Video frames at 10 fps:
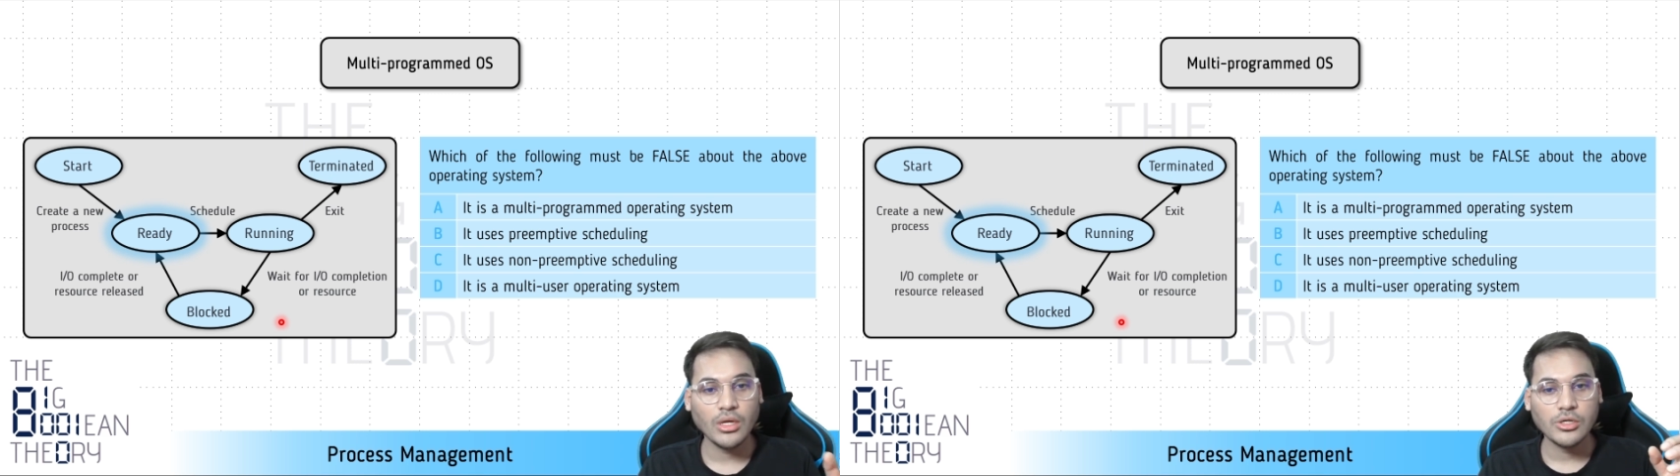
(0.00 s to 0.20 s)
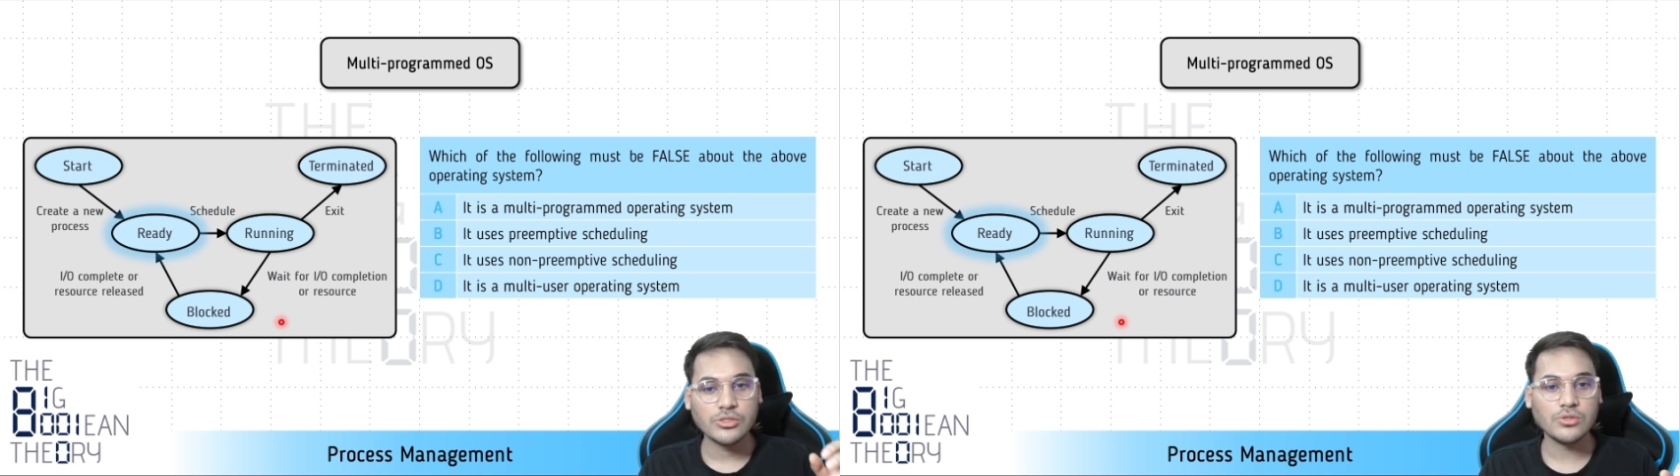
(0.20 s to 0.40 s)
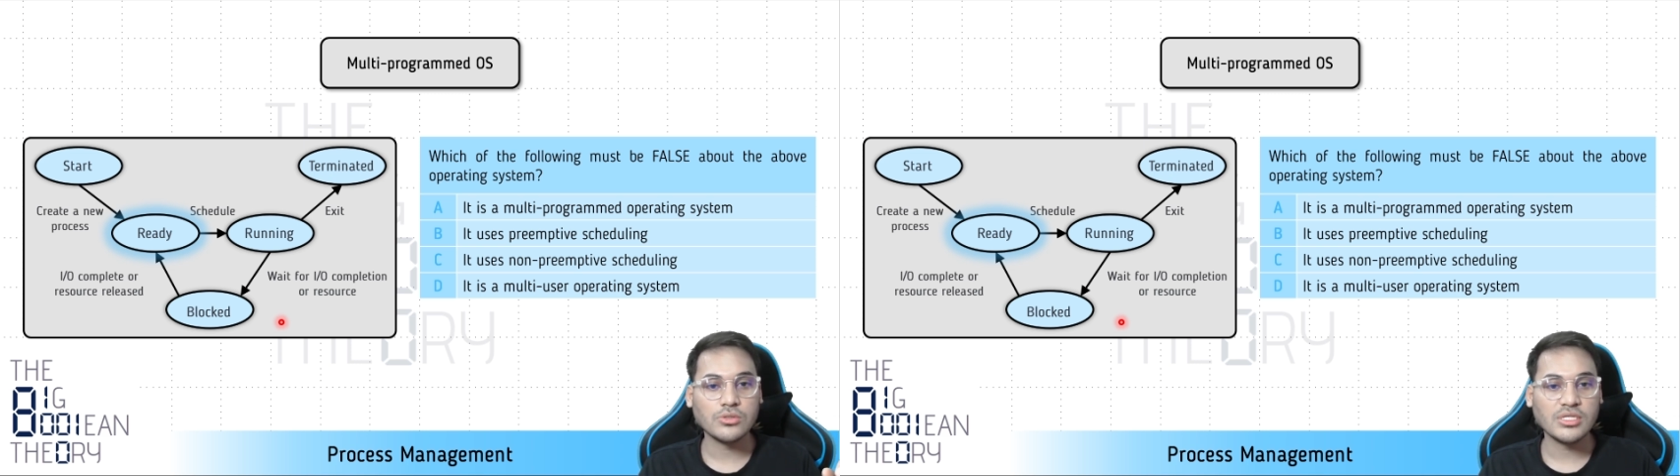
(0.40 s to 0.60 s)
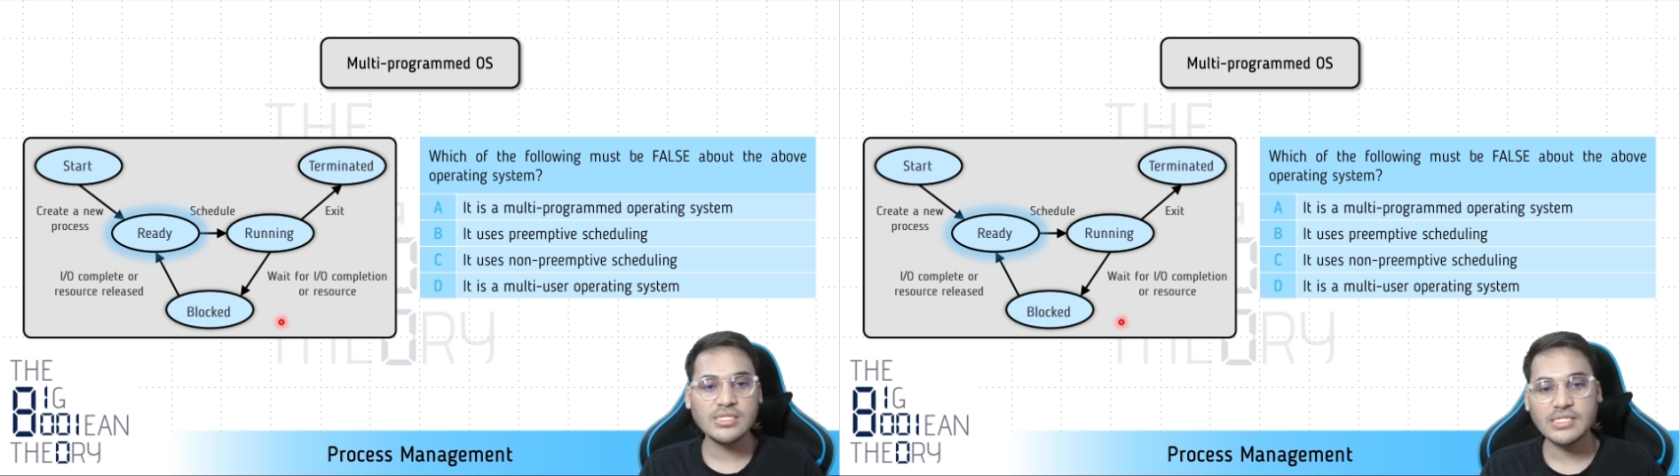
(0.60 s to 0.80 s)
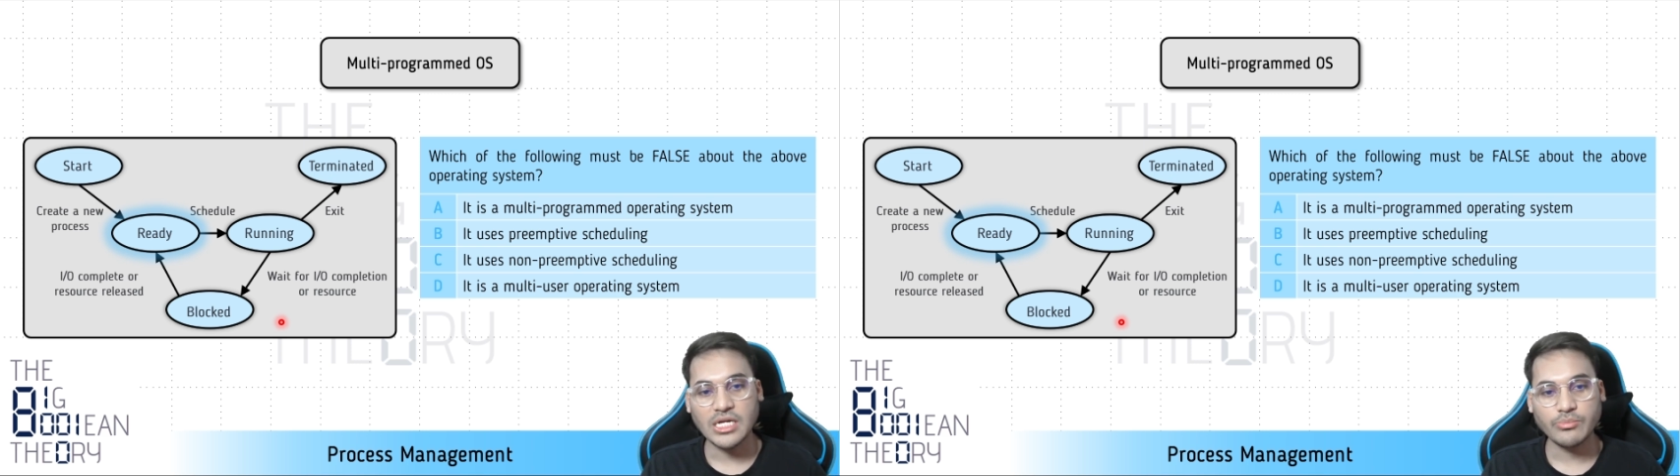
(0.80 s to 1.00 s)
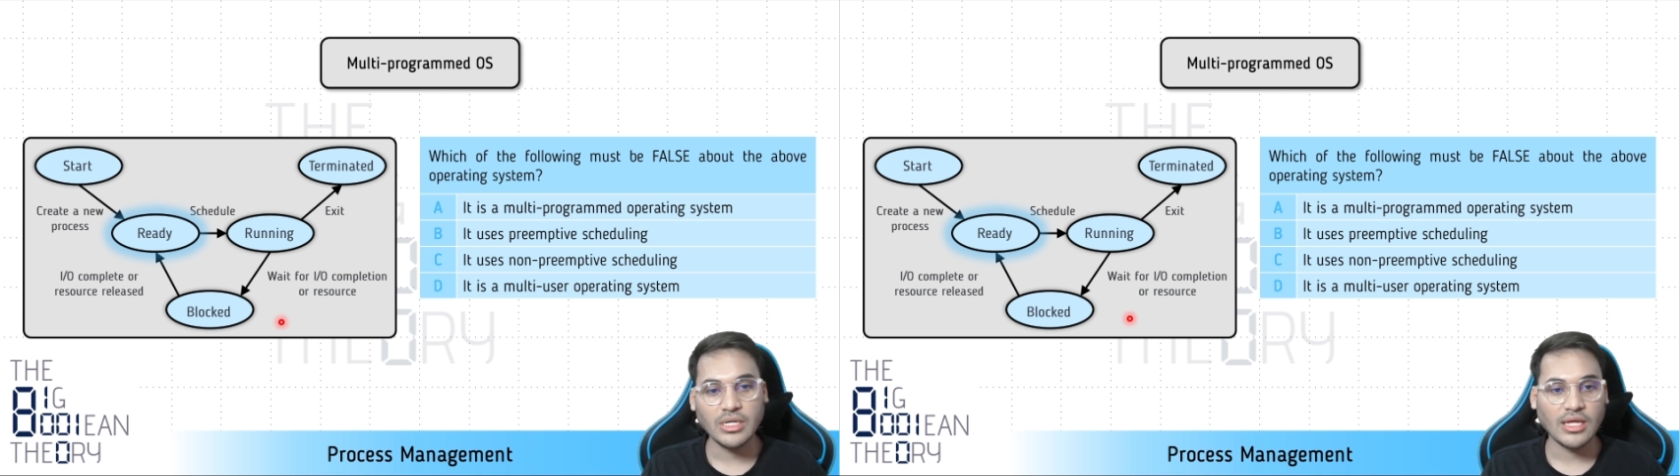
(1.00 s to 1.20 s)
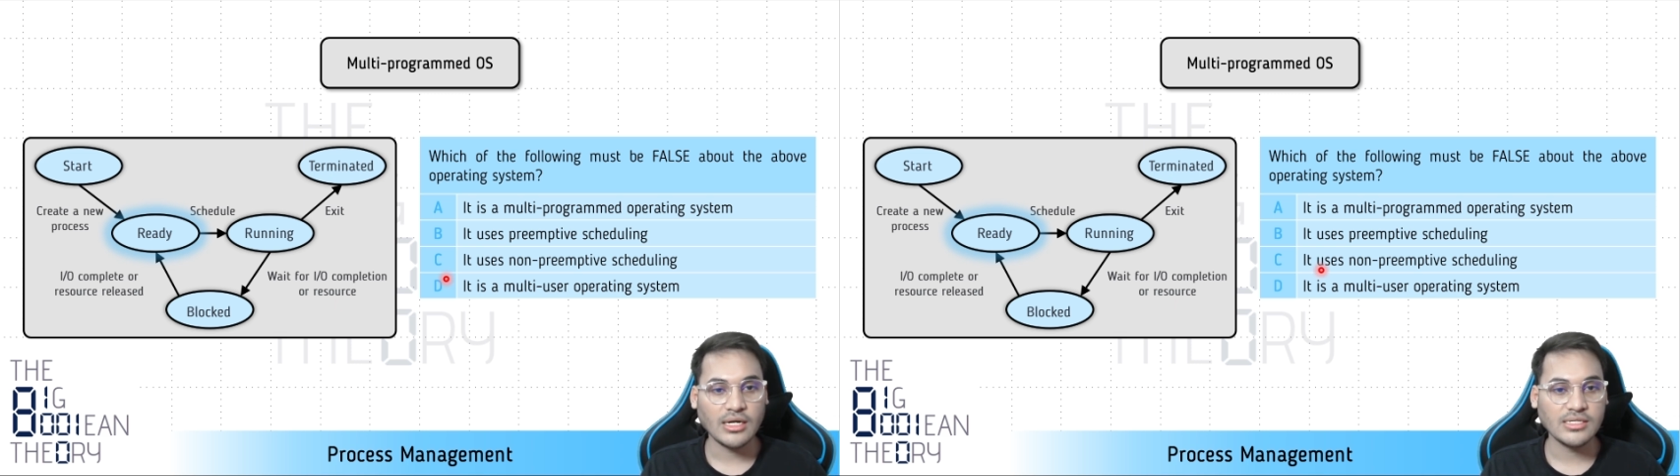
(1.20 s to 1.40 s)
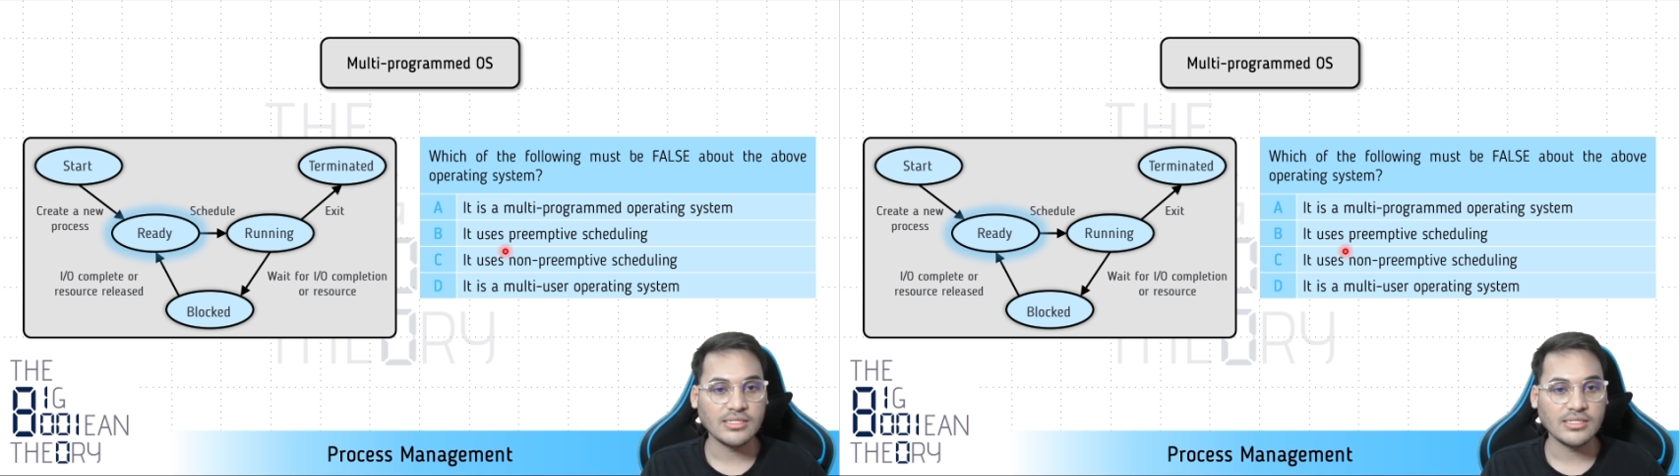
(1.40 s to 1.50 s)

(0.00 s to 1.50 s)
So this statement, that is,